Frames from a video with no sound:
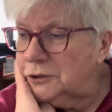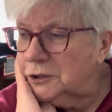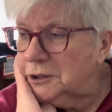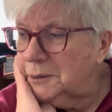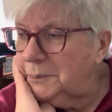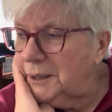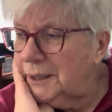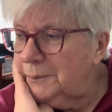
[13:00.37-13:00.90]
are going
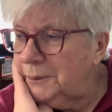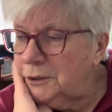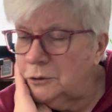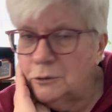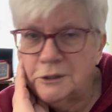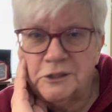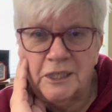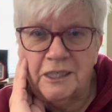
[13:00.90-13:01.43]
to be coming
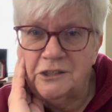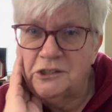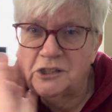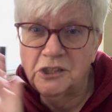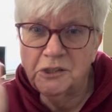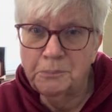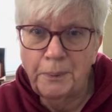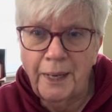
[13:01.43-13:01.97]
due because I had
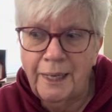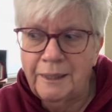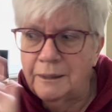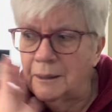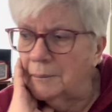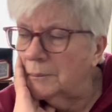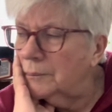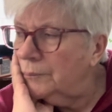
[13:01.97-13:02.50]
just paid
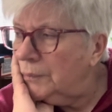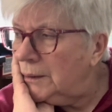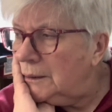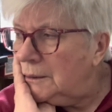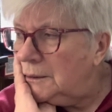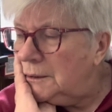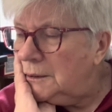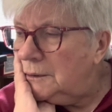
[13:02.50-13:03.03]
them
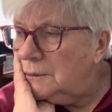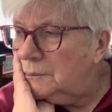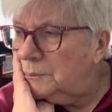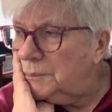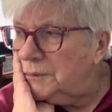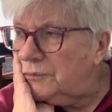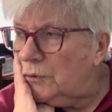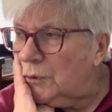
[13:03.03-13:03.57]

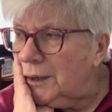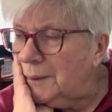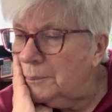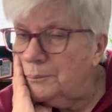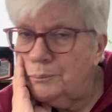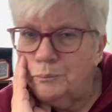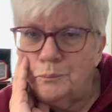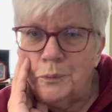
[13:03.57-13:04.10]
before I
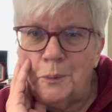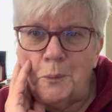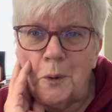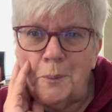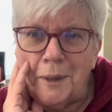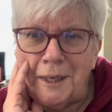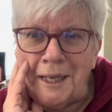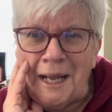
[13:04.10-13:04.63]
put more money